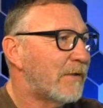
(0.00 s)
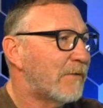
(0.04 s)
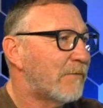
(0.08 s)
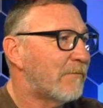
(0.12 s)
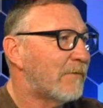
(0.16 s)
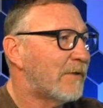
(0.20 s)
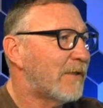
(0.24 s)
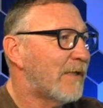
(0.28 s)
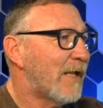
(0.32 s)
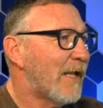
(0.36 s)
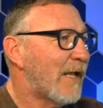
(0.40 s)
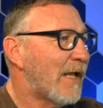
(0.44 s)

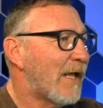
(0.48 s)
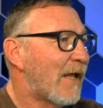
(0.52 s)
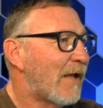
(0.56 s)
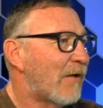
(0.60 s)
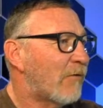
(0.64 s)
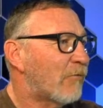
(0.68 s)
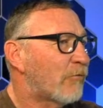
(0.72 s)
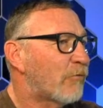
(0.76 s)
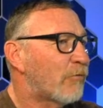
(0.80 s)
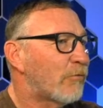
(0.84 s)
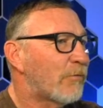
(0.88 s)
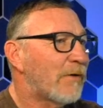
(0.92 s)
yeah, I
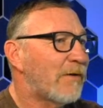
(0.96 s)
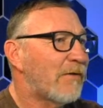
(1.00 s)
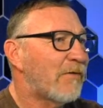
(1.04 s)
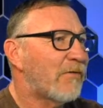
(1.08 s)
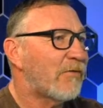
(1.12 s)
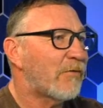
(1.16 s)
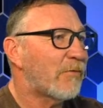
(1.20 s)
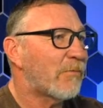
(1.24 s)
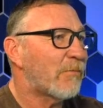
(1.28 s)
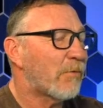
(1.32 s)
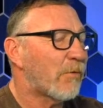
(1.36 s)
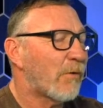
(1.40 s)
was really
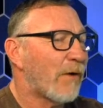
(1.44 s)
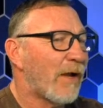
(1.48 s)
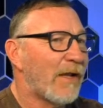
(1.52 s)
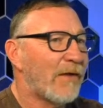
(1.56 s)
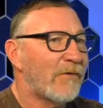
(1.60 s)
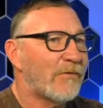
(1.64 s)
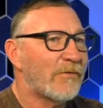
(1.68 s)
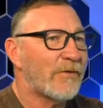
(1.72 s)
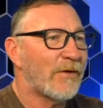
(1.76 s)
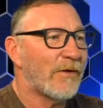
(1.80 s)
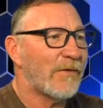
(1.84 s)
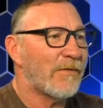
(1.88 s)

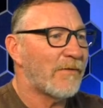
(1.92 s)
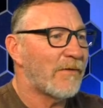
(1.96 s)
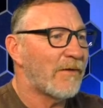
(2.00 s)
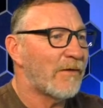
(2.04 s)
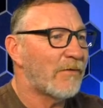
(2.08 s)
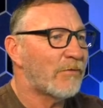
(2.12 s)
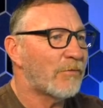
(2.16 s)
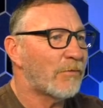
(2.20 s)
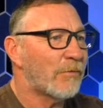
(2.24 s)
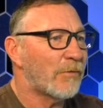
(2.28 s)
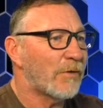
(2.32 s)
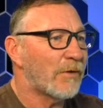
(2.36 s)
surprised on
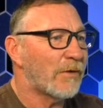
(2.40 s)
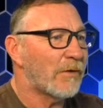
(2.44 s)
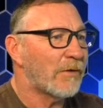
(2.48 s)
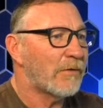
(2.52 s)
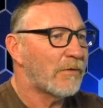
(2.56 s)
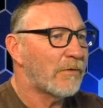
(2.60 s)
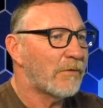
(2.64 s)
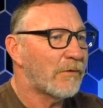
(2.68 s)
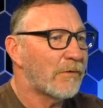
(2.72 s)
this one